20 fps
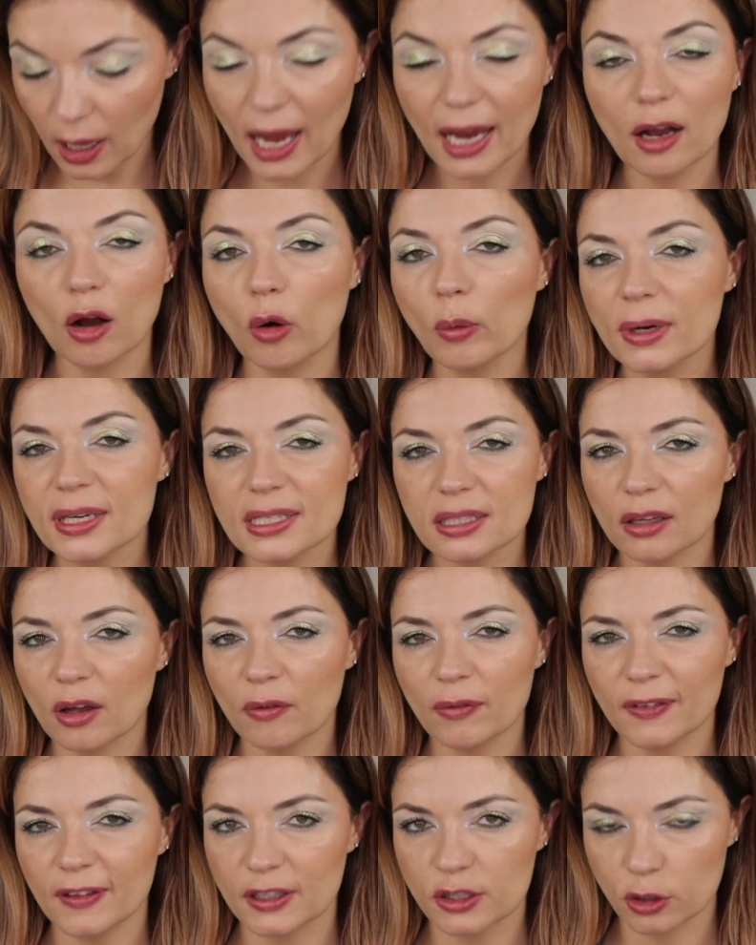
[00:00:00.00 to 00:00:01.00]
I always
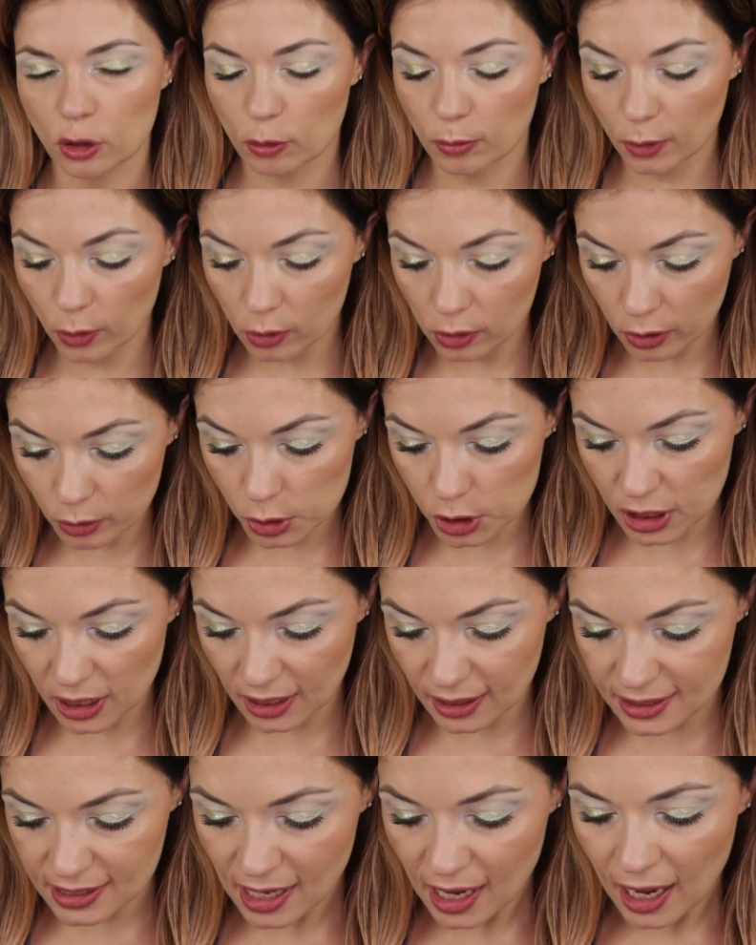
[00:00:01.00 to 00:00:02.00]
love the Turbo Glow
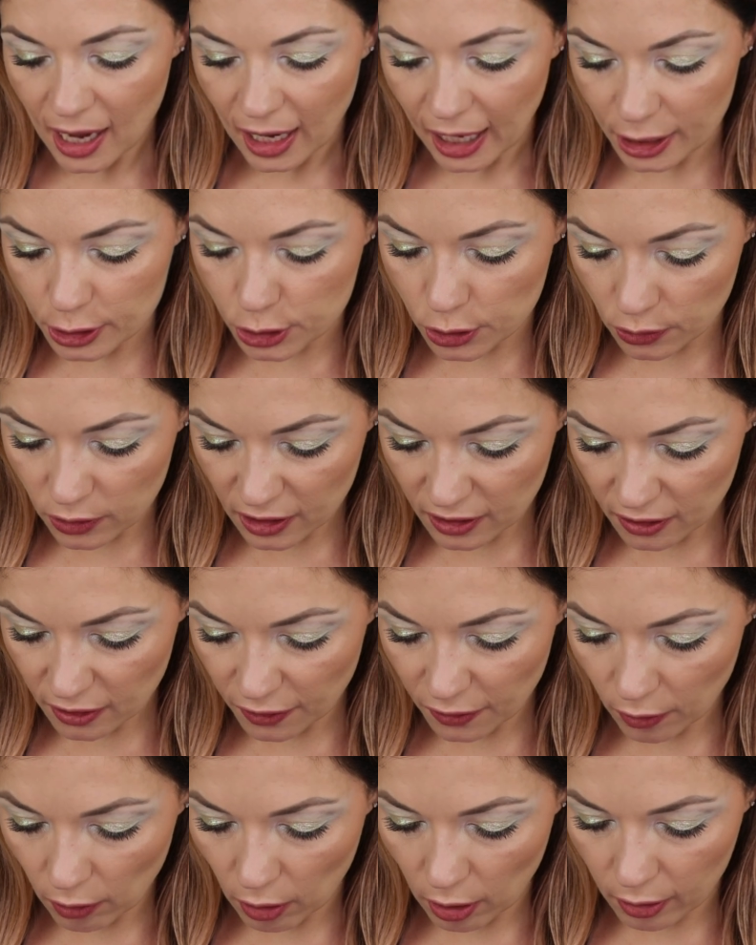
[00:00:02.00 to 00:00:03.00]
shades. I do think
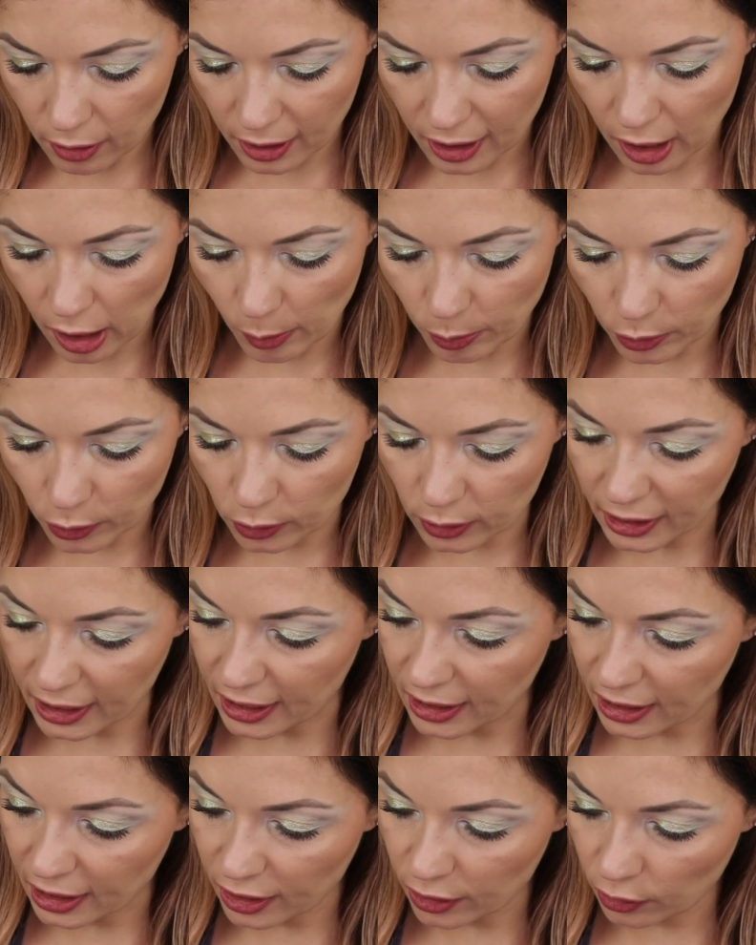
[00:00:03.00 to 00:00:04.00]
that there are a couple
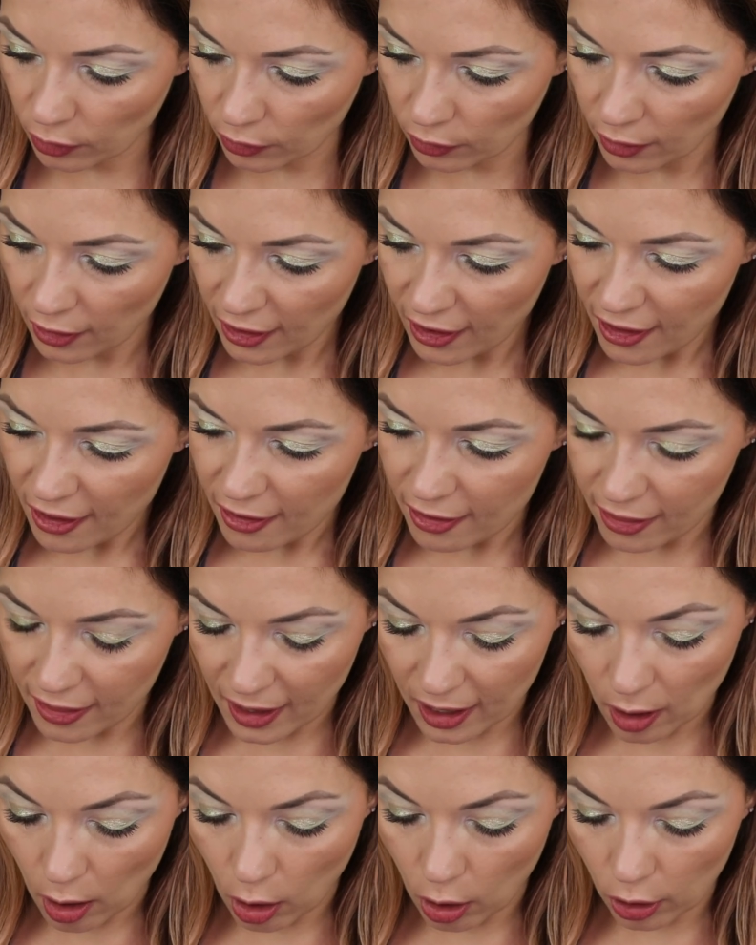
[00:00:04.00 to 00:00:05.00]
in here
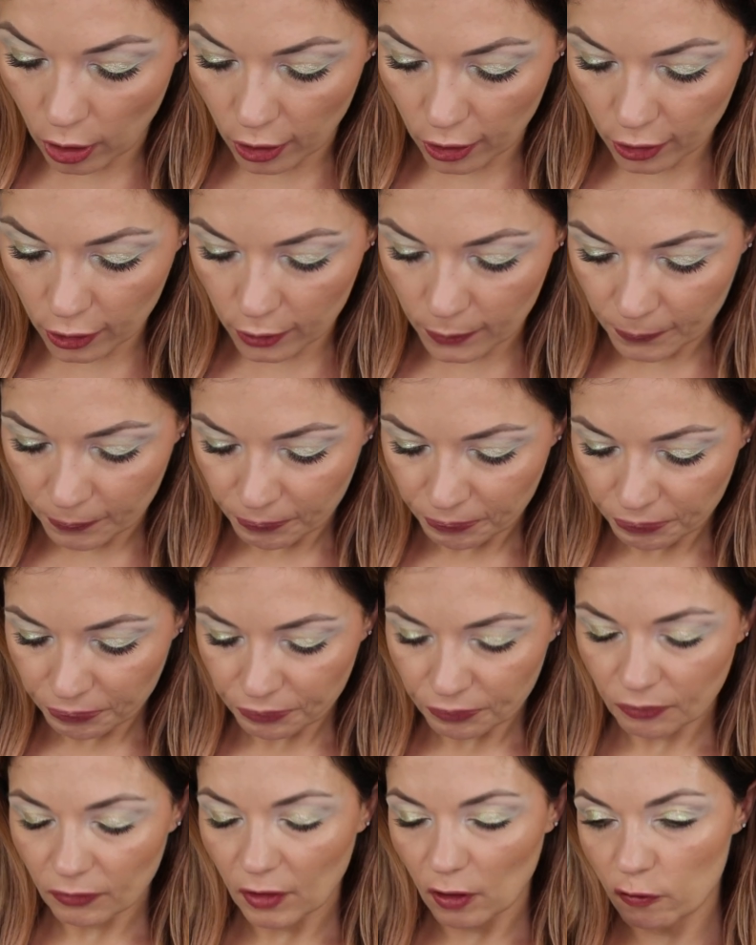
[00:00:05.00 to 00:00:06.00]
that are
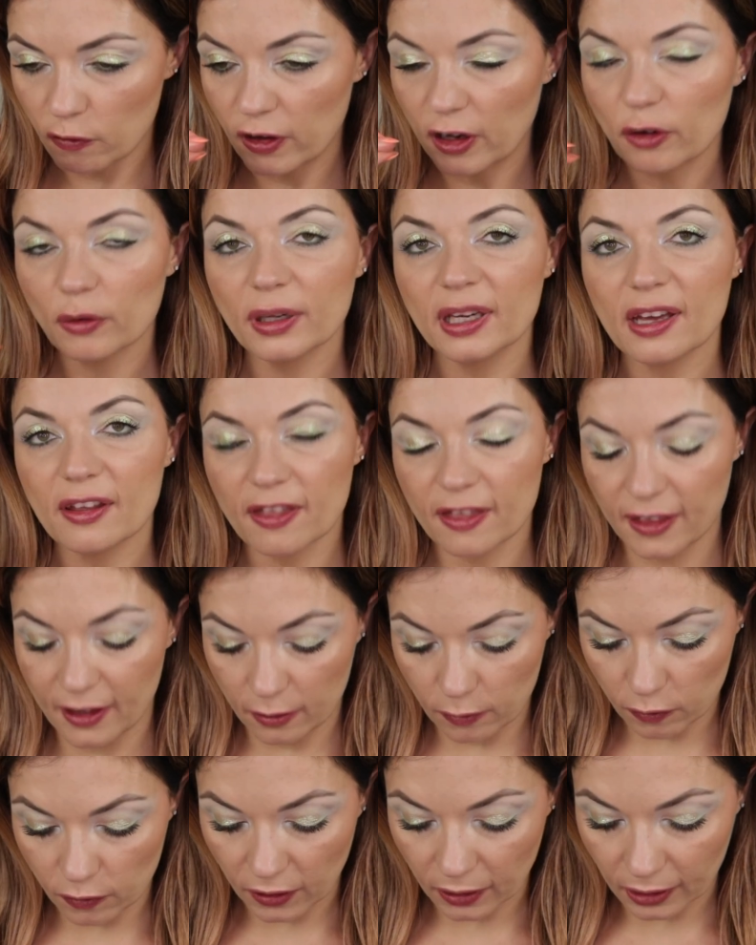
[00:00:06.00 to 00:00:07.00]
very
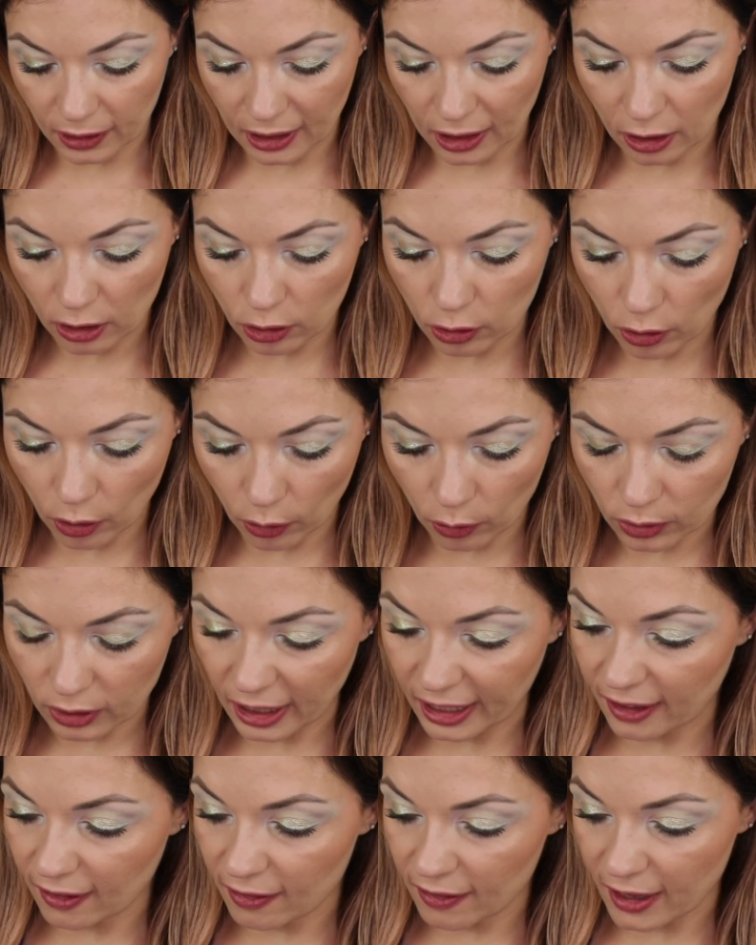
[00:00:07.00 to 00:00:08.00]
thin feeling, you know,
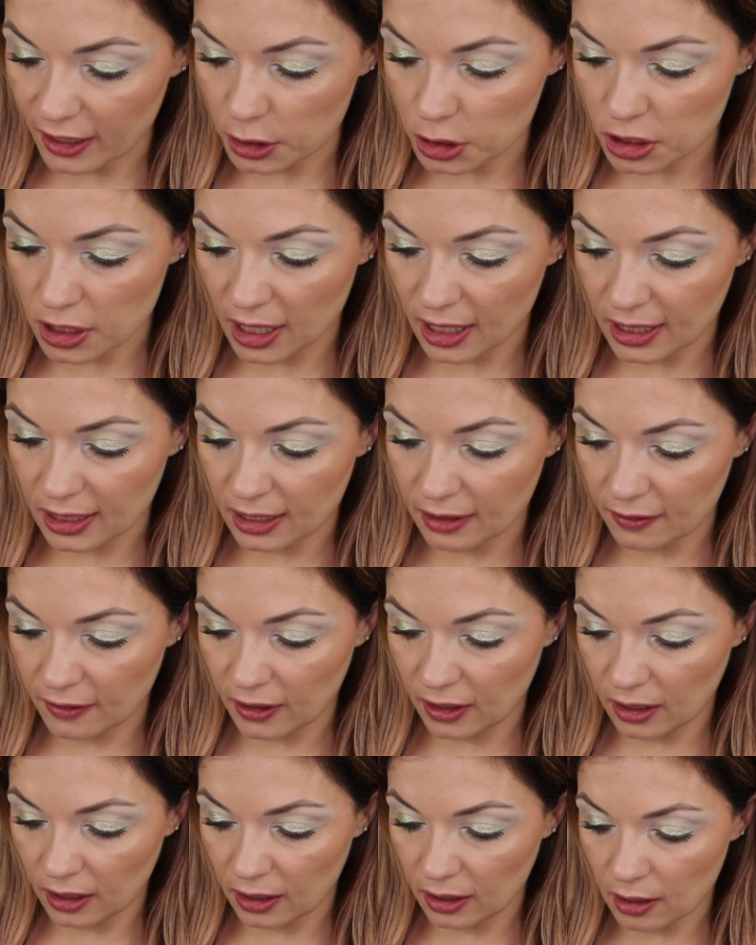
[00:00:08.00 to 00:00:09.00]
like that shade,
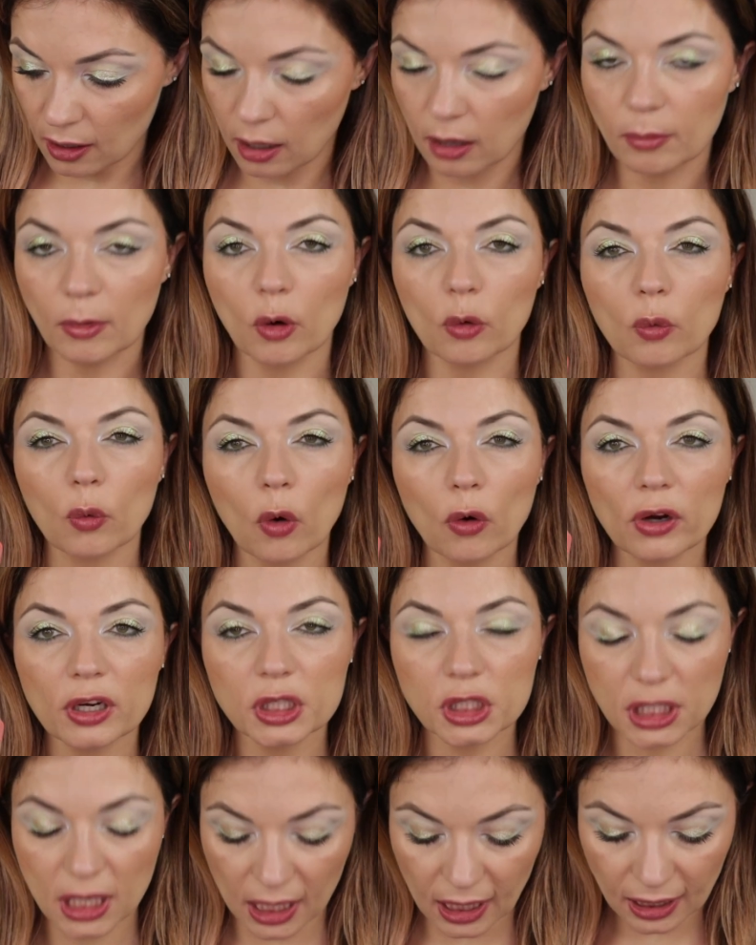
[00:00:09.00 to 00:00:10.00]
the um, Aurora
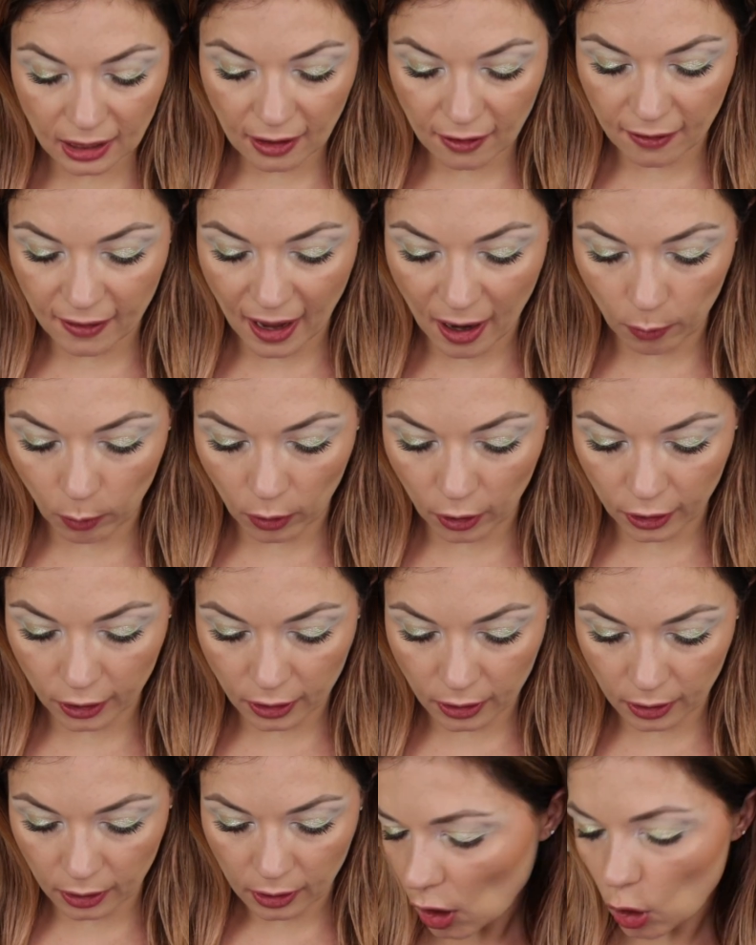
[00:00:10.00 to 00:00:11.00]
shade, that
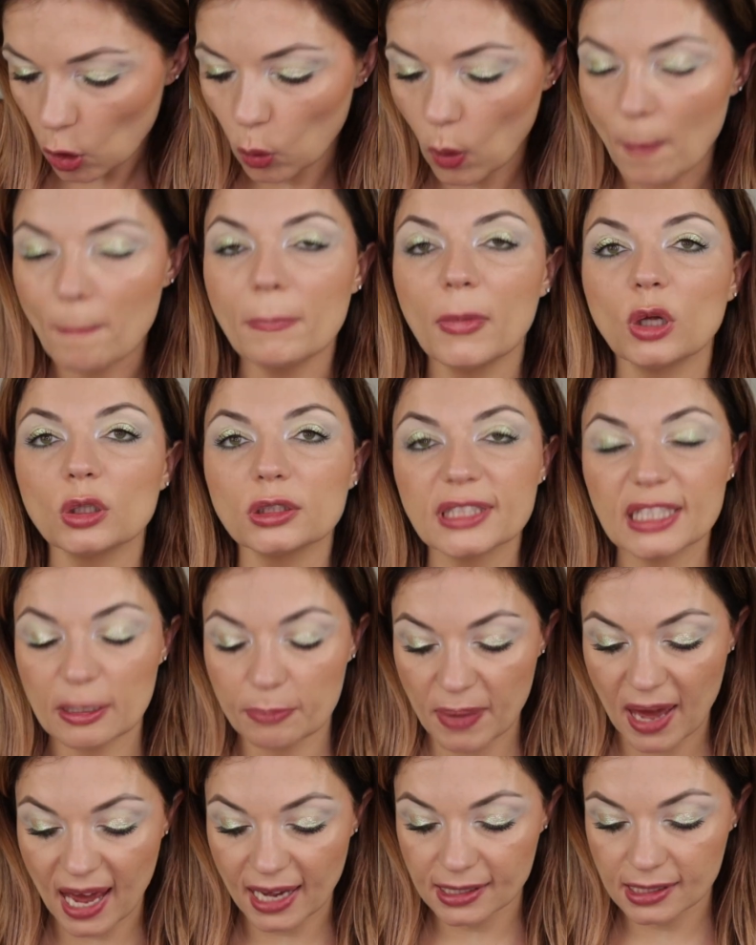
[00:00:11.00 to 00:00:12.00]
one. Oh, Multi
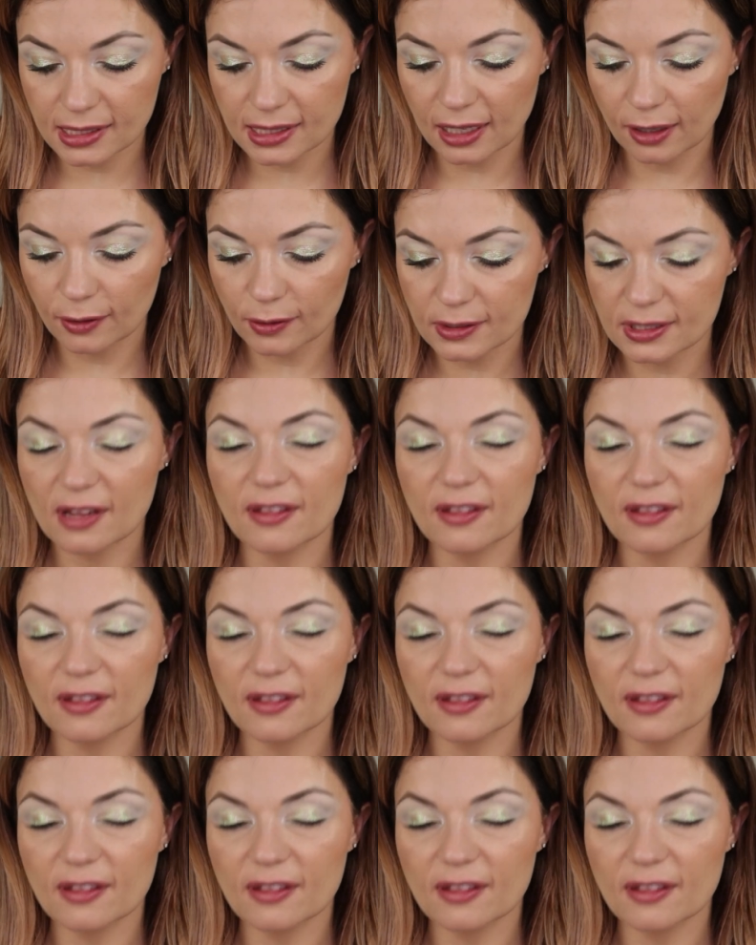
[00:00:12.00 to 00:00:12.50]
Pastels.